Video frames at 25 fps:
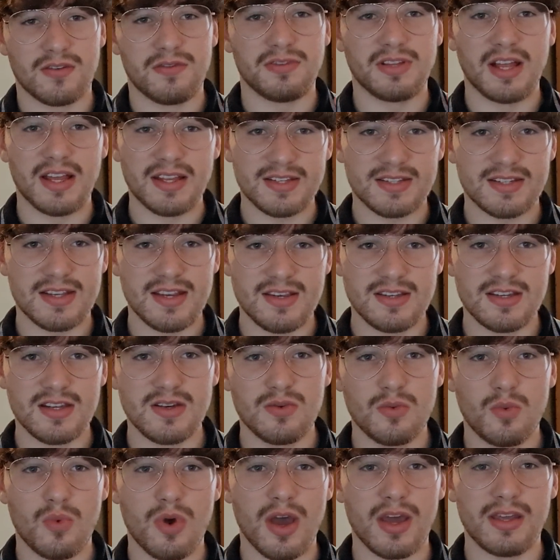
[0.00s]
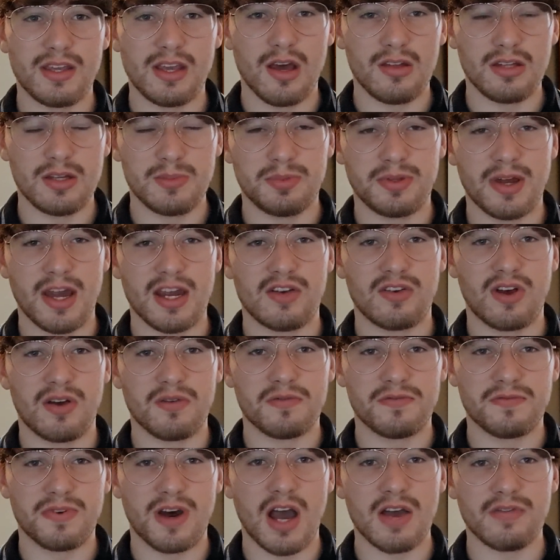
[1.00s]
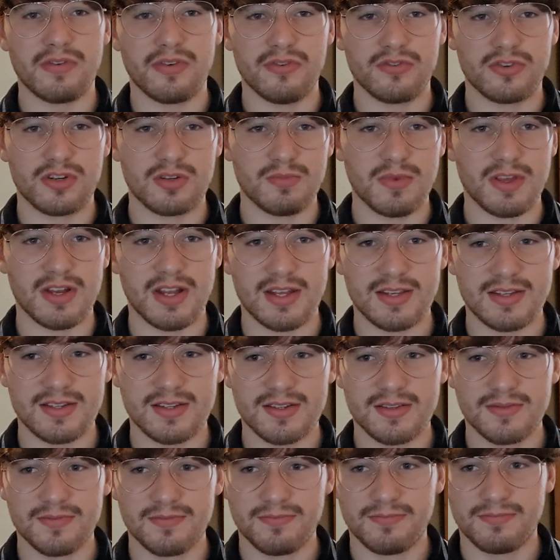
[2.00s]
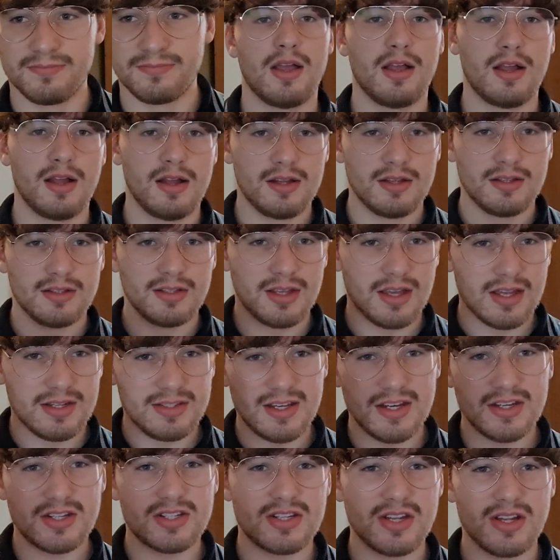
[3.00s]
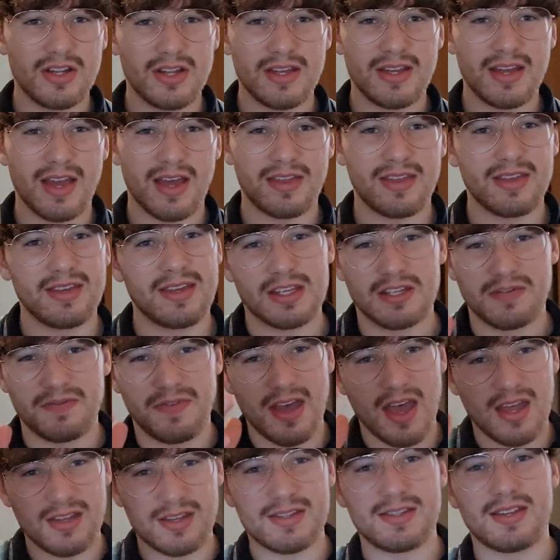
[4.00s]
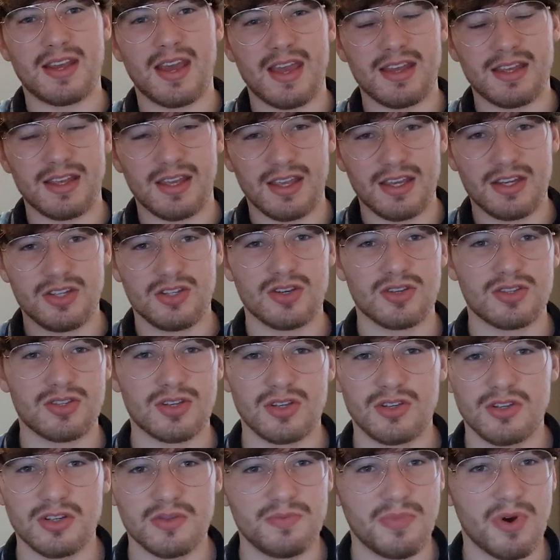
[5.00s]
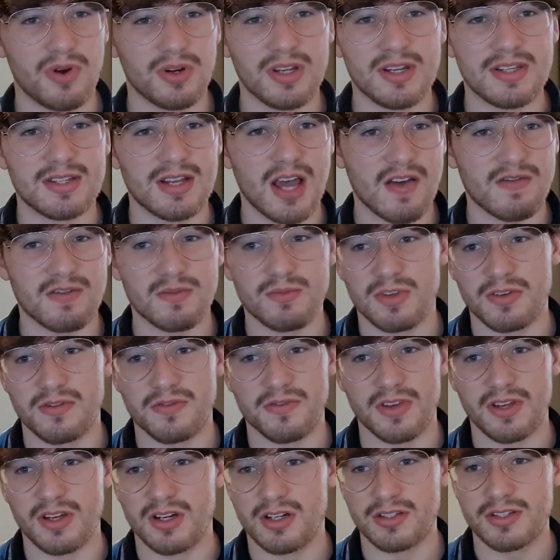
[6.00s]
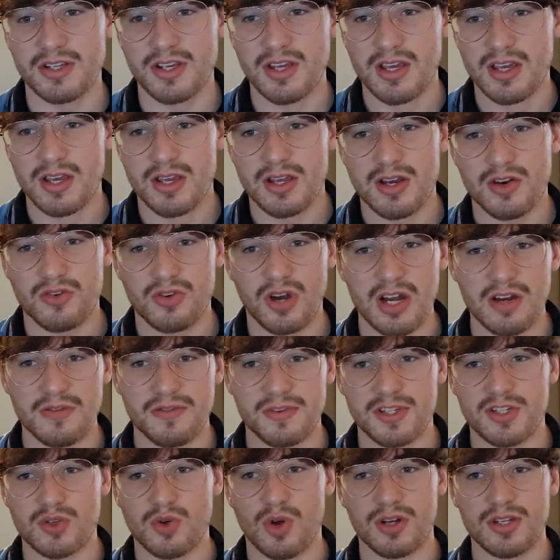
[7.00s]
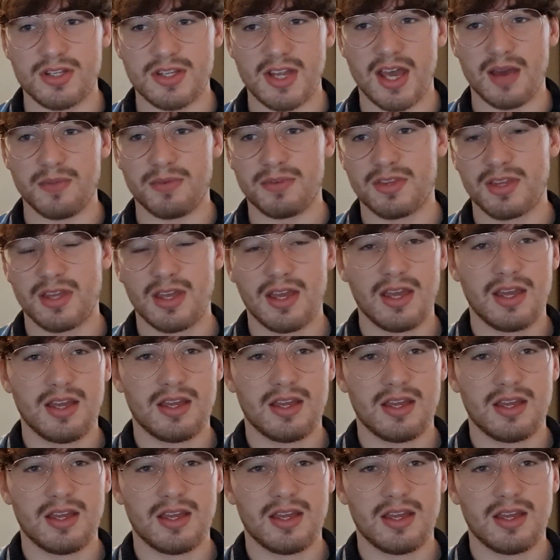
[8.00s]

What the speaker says: off last season, where he only played around 500 minutes. Additionally, I think it's fair to say he's just a good body to have in midfield, great for squad depth,